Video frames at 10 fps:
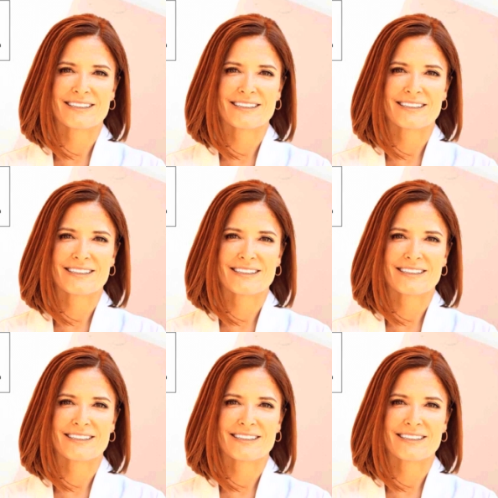
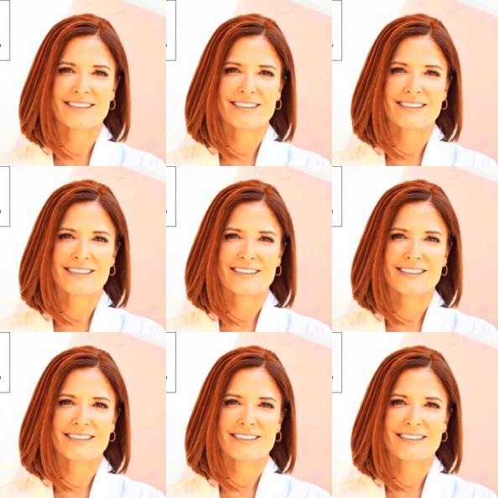
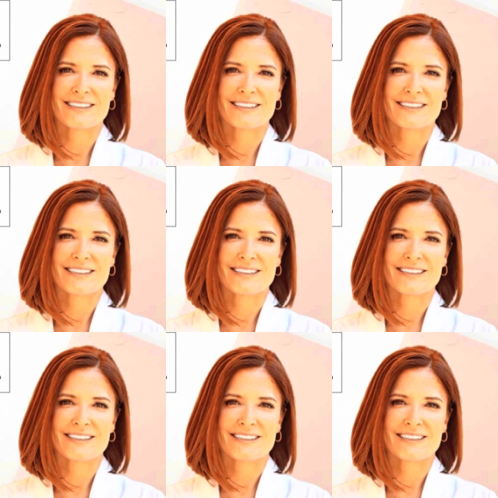
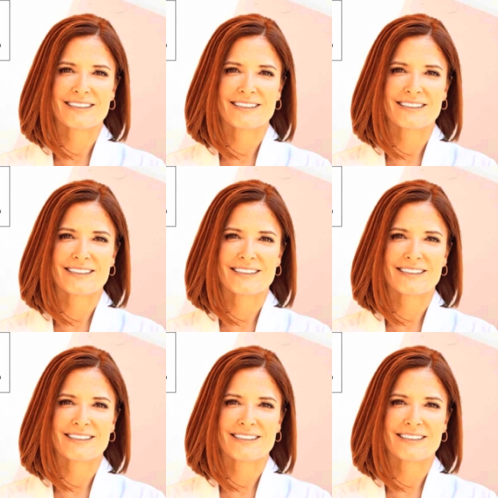
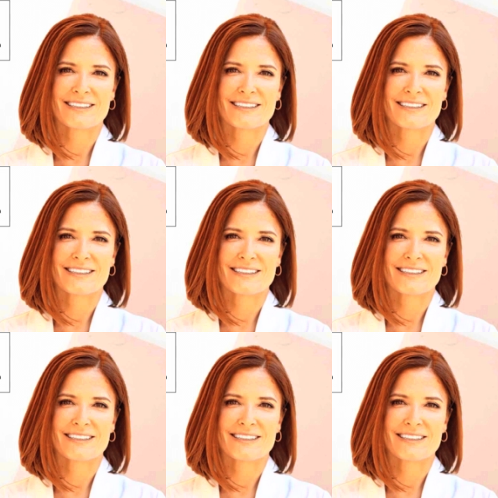
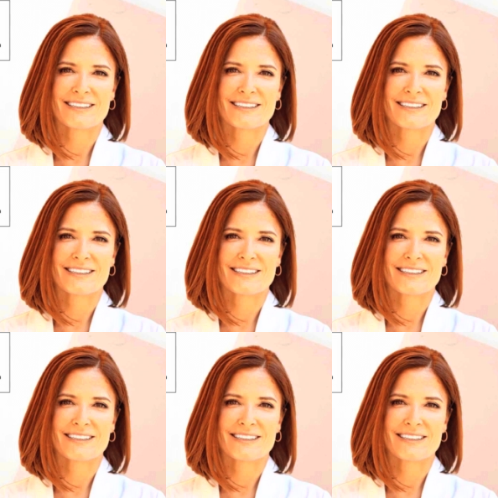
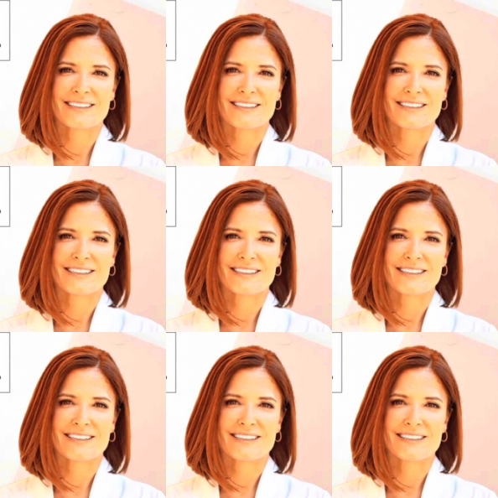
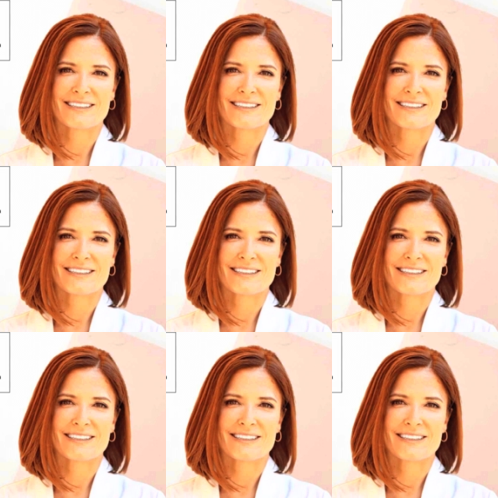
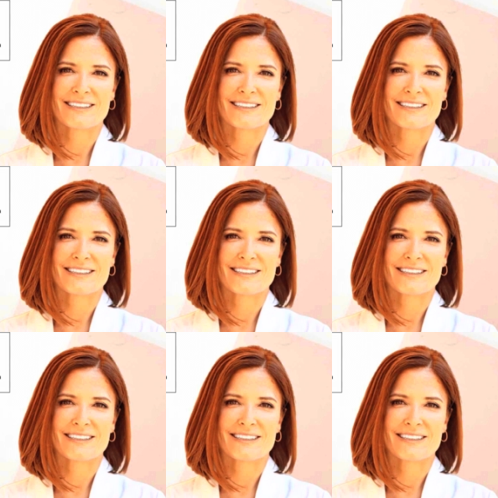This is a still picture; no speech is visible.